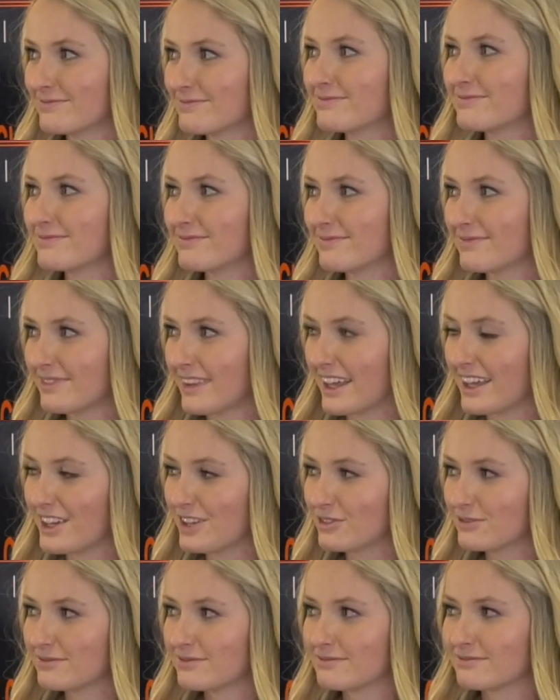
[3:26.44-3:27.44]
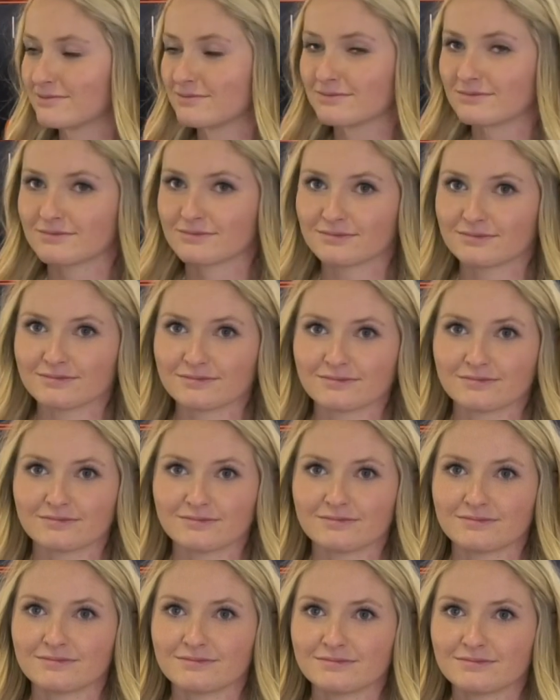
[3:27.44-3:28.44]

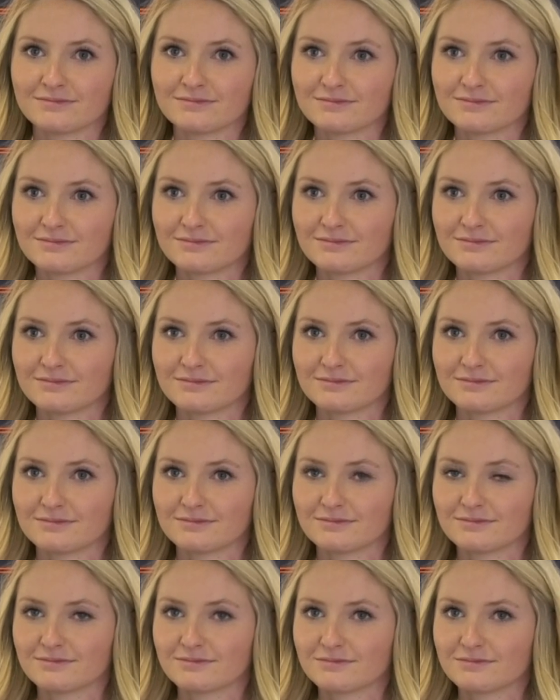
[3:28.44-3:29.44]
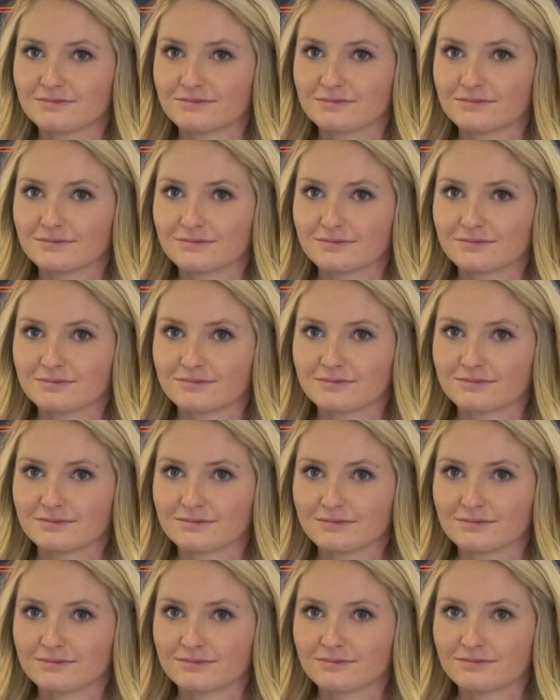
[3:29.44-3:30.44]

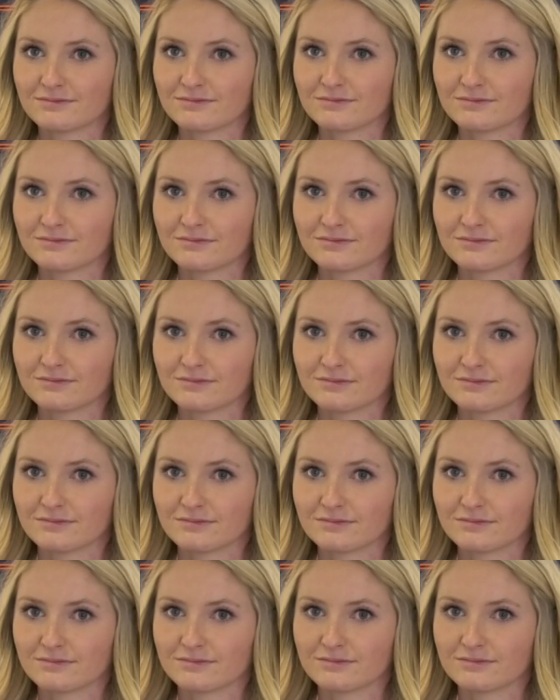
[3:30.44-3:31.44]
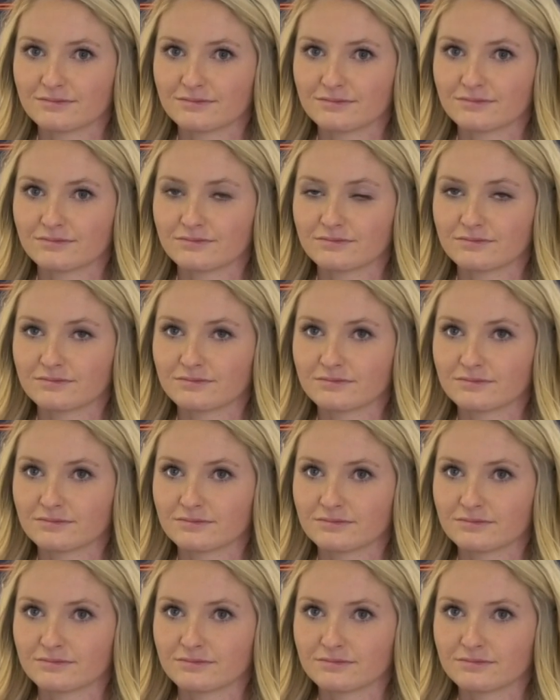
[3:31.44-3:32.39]
No words are spoken by the person on screen.